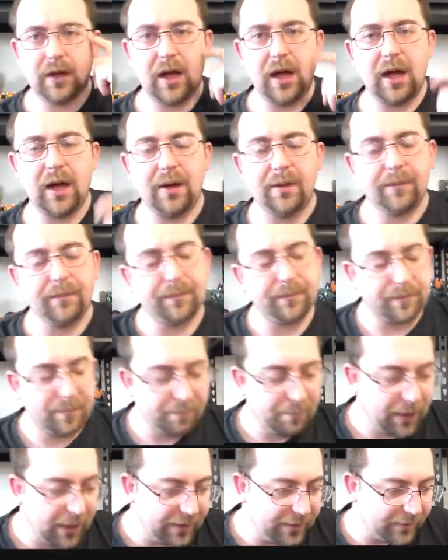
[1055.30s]
uh,
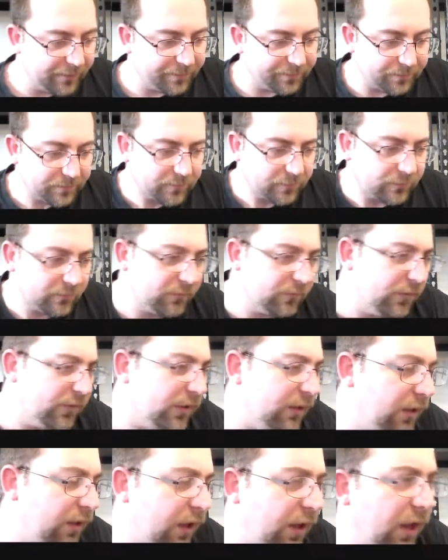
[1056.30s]
but.
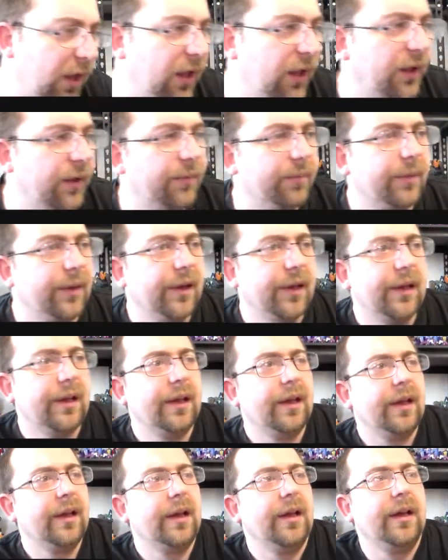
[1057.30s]
Um,
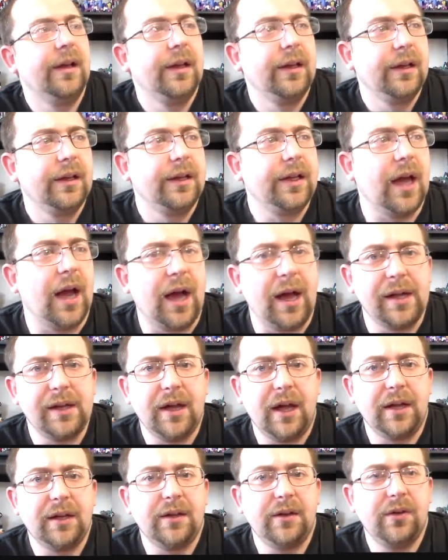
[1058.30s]
yeah, I,
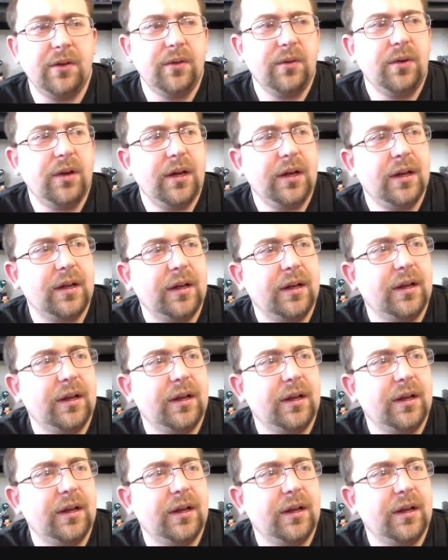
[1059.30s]
I, do.